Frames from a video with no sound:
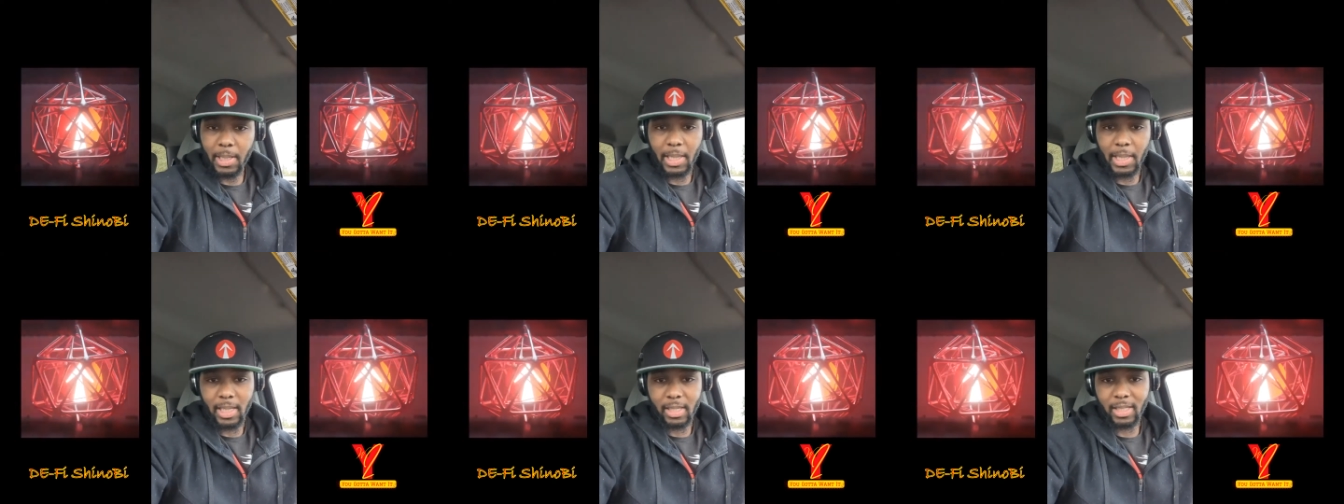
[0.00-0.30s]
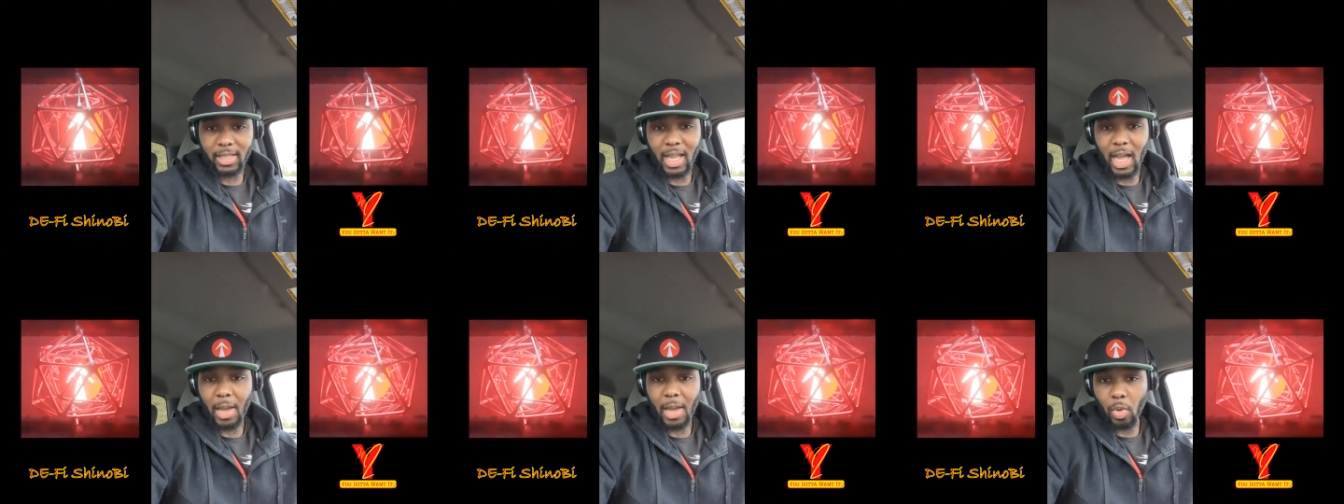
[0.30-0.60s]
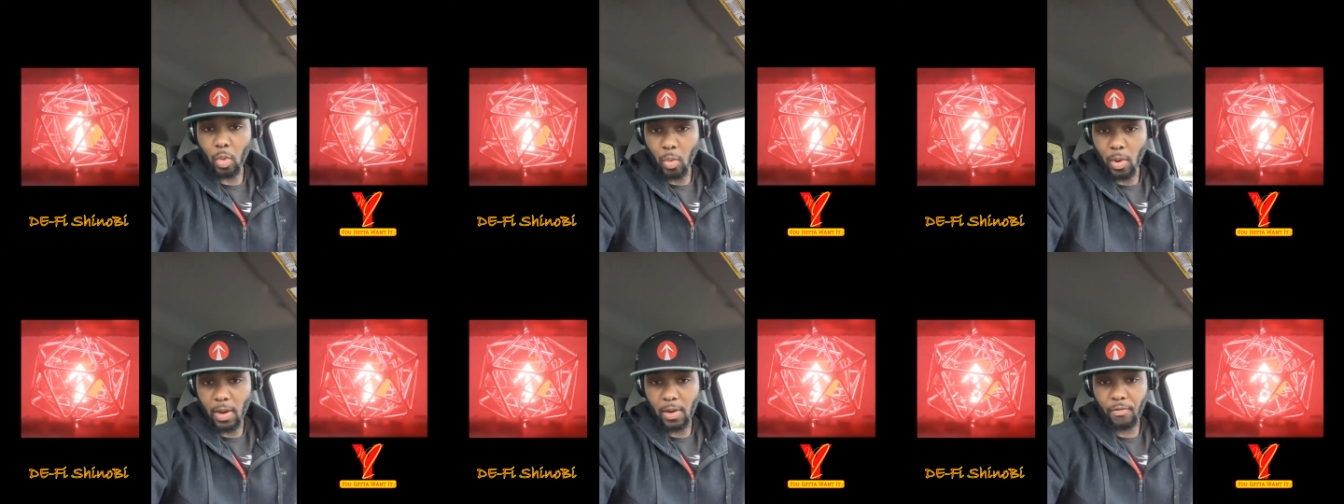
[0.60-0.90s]
and less time
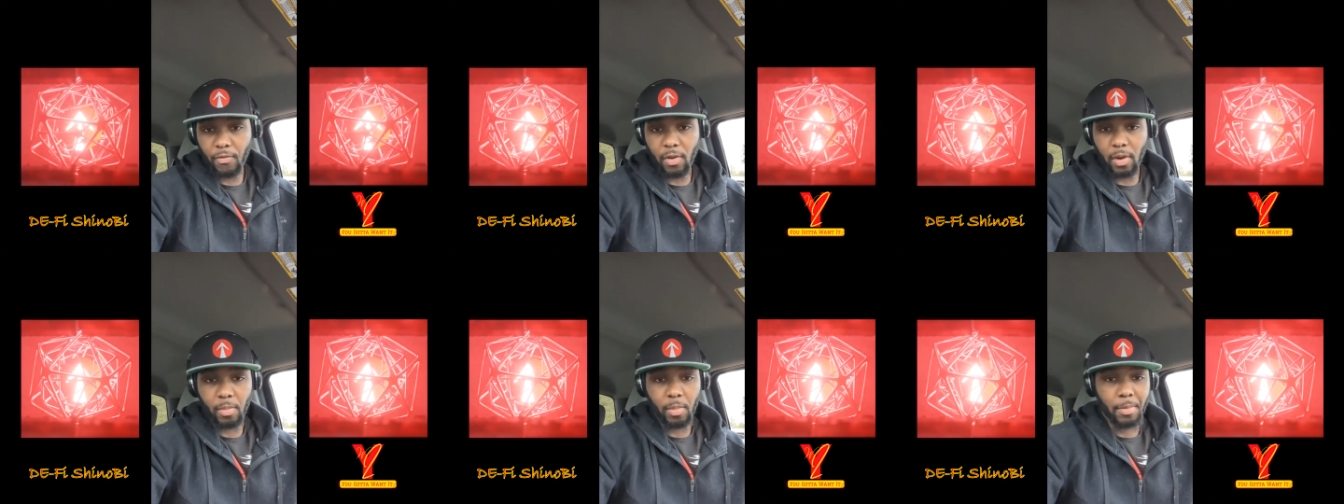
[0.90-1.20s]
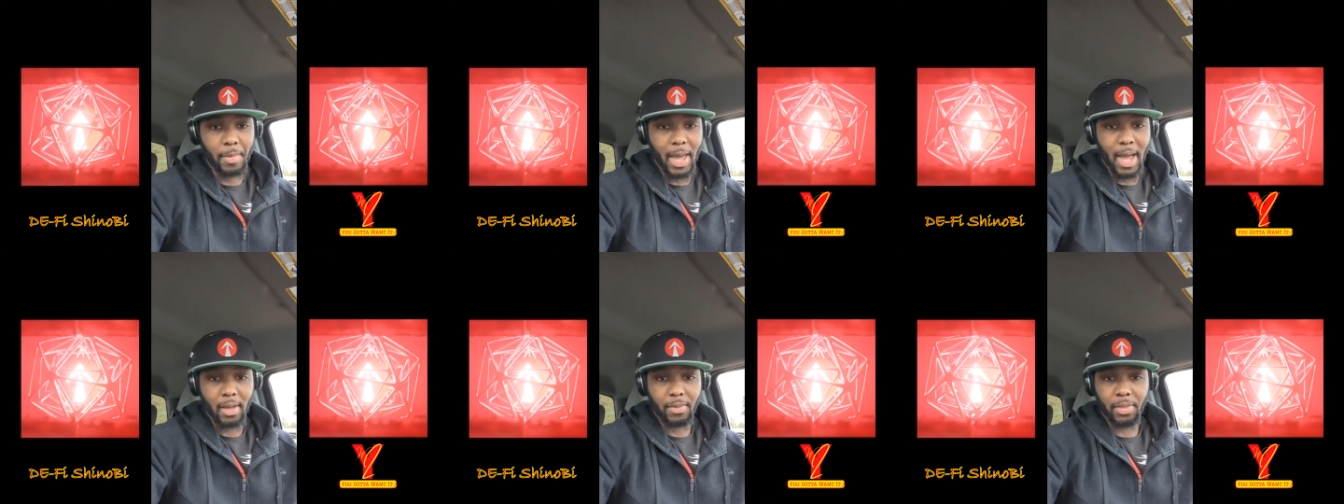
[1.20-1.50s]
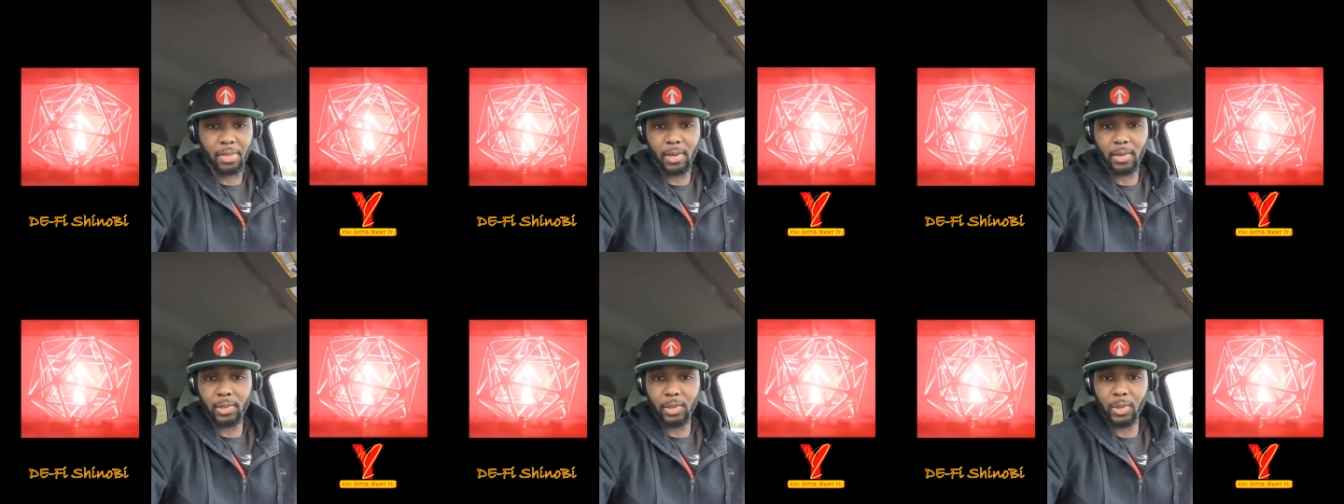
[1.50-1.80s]
away from them out
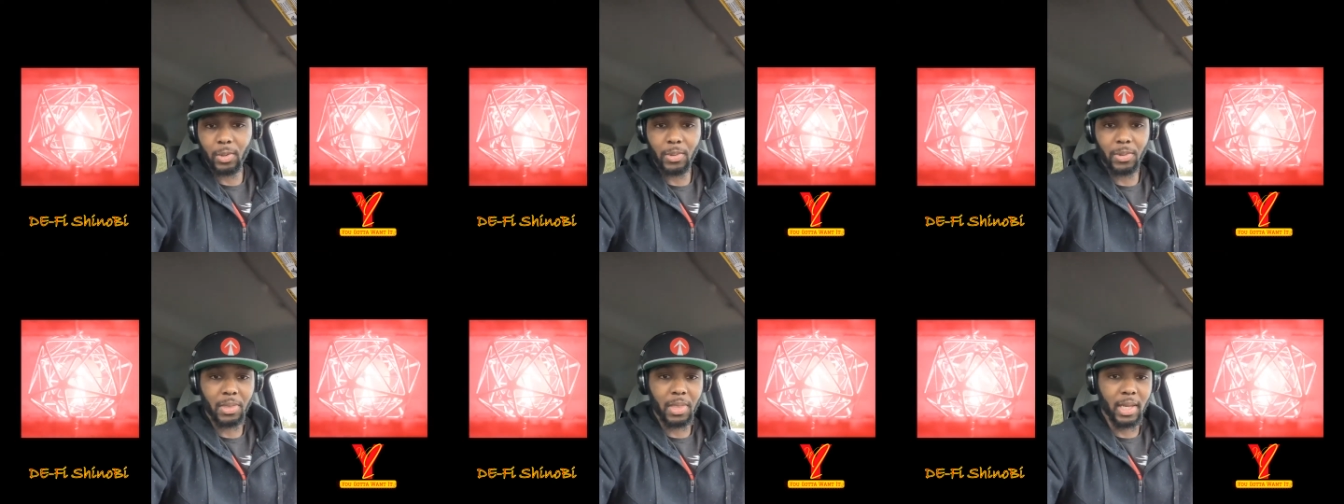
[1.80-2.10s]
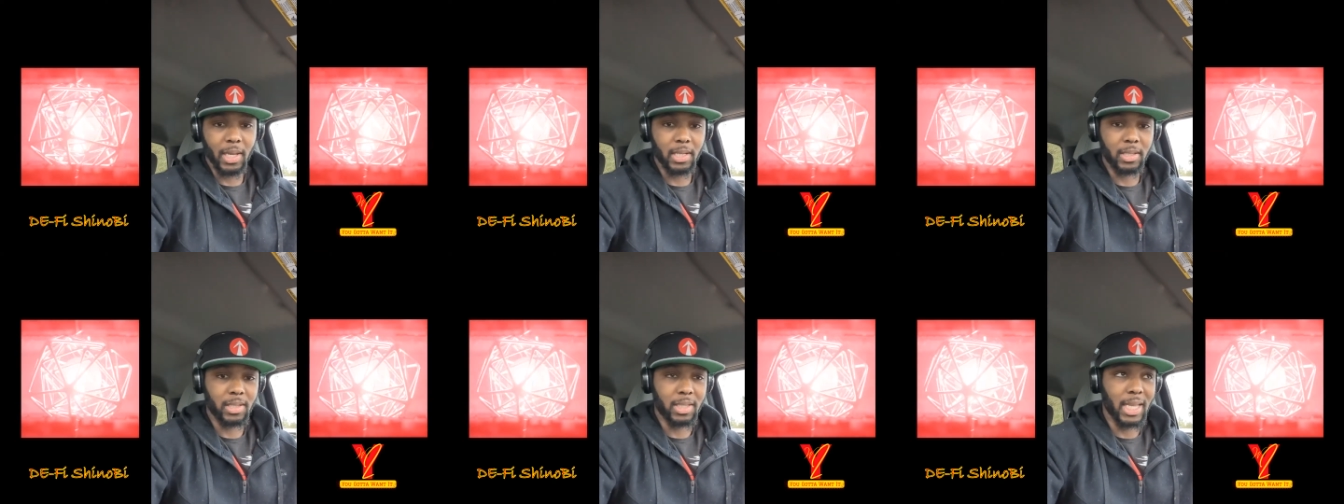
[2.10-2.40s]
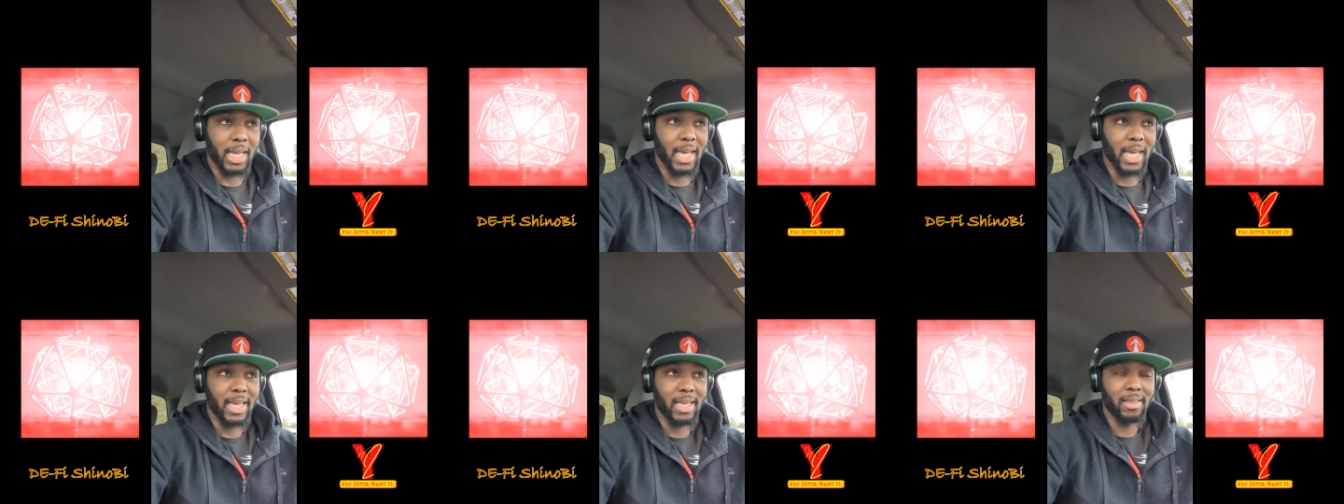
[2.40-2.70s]
there doing things
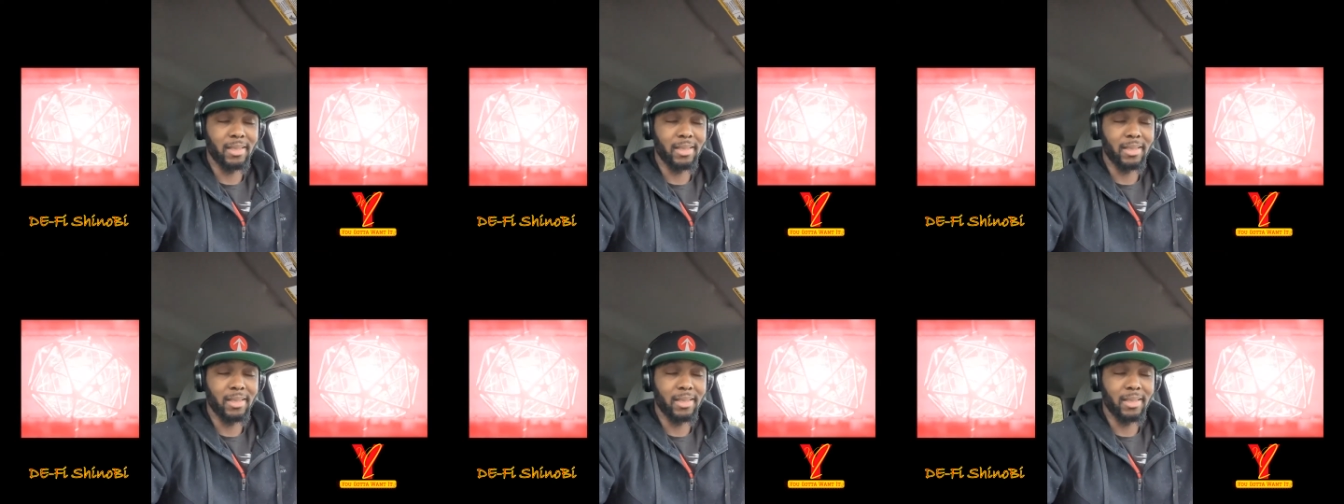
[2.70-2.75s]
that,